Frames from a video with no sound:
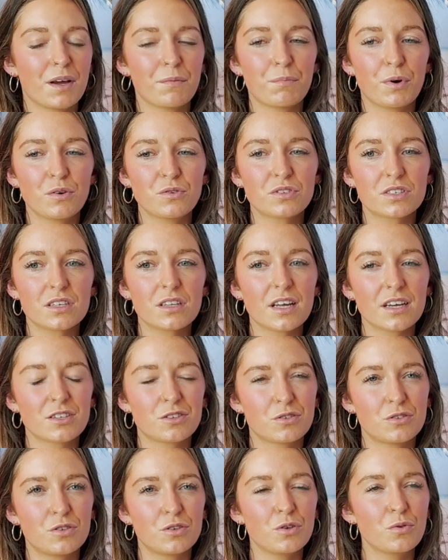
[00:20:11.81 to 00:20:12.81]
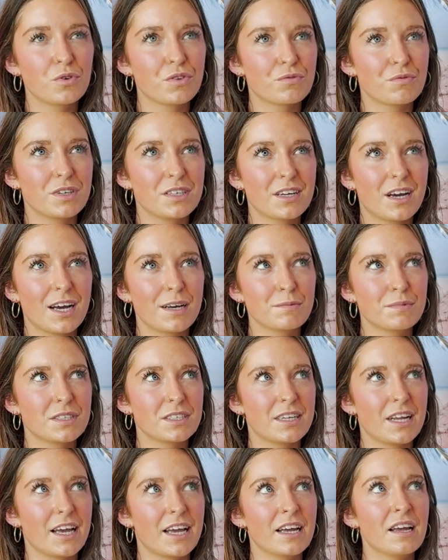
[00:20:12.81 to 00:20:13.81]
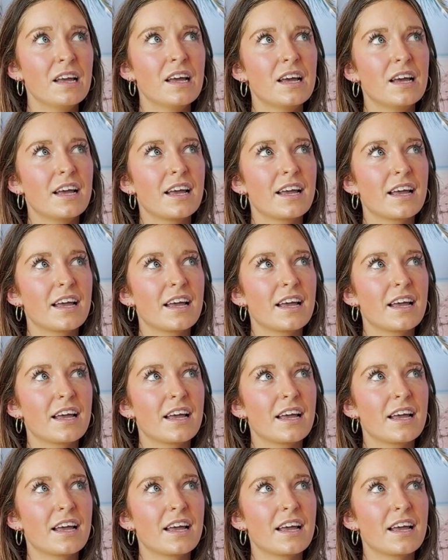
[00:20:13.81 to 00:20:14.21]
I posted like 2 or 3 times today.